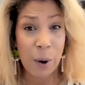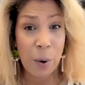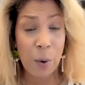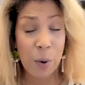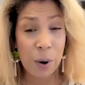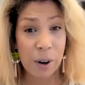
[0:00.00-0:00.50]

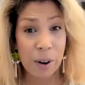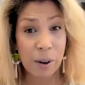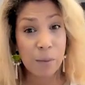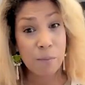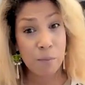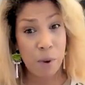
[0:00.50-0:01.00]

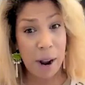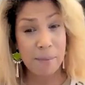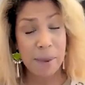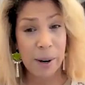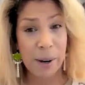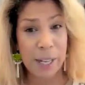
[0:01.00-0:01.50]
or
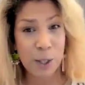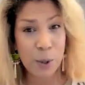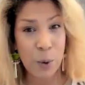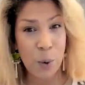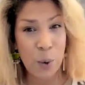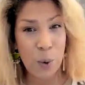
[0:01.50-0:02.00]
primary
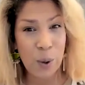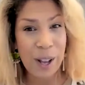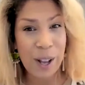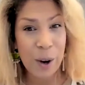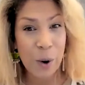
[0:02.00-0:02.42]
school